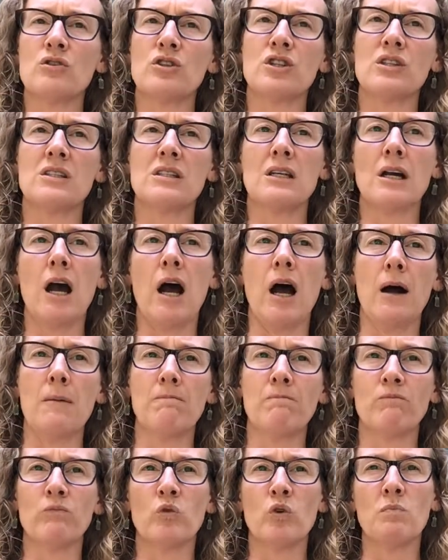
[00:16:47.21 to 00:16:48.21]
So just
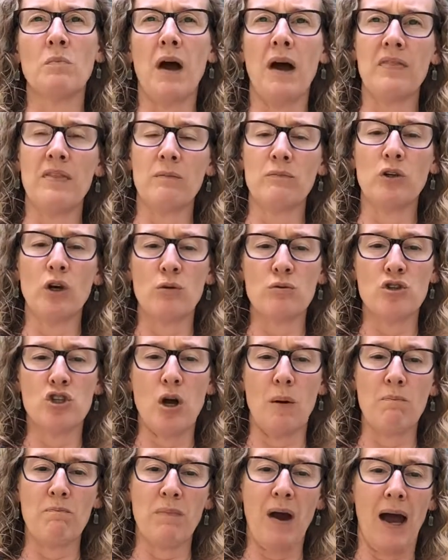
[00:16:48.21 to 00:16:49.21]
remind them,
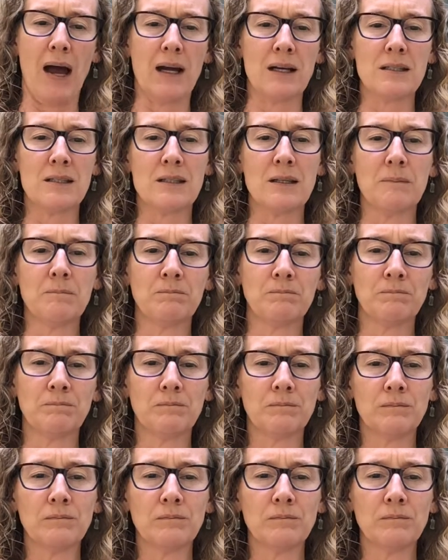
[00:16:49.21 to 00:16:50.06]
no jump backs.